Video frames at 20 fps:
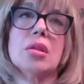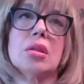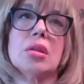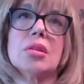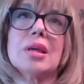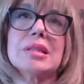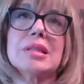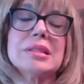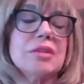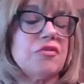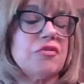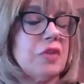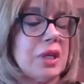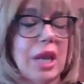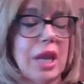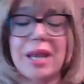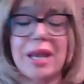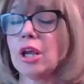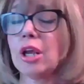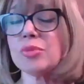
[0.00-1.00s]
that's a bit,
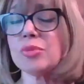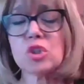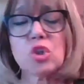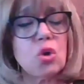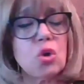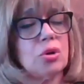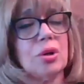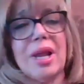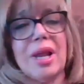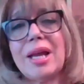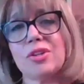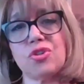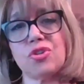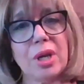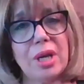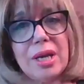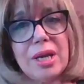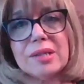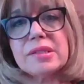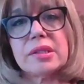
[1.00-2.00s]
and I'm so glad you
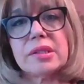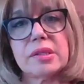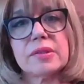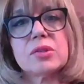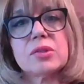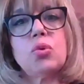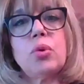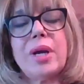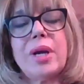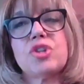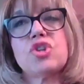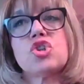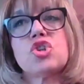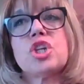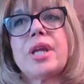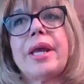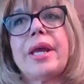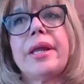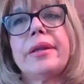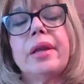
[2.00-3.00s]
asked this
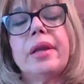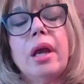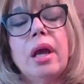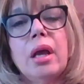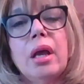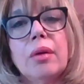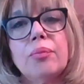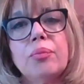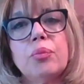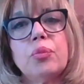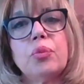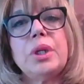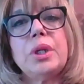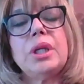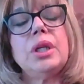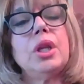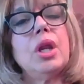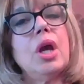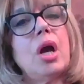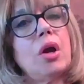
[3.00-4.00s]
question. Um, we
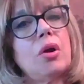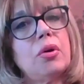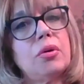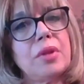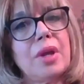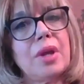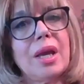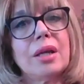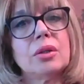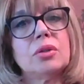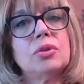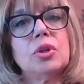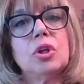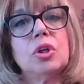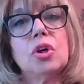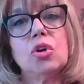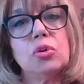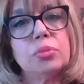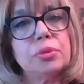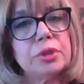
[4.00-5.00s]
know that
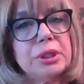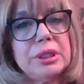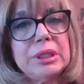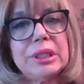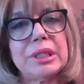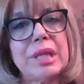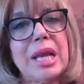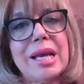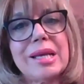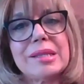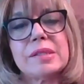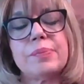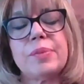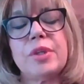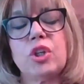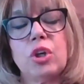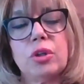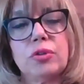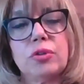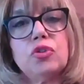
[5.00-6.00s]
globally there has
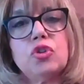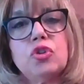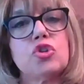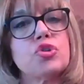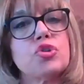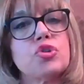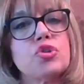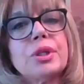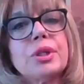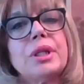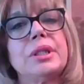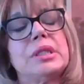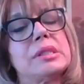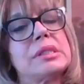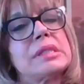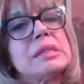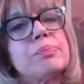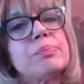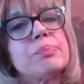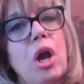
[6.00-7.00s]
been unfortunately
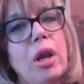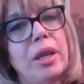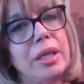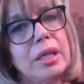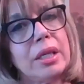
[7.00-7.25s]
spike